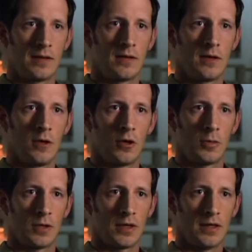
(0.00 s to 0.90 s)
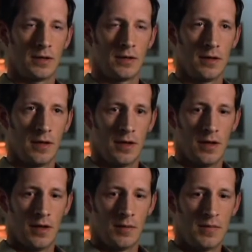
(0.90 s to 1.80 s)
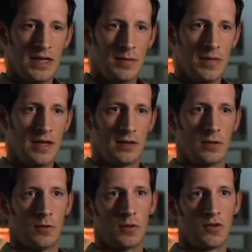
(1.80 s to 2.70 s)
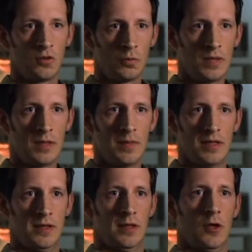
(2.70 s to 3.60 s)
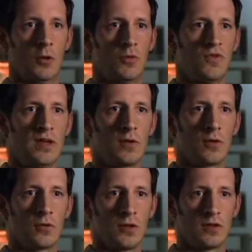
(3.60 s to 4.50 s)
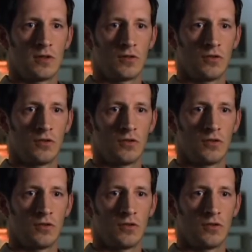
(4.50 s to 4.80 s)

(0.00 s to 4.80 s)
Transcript: But robots and computers will support the surgeon so that he is more efficient.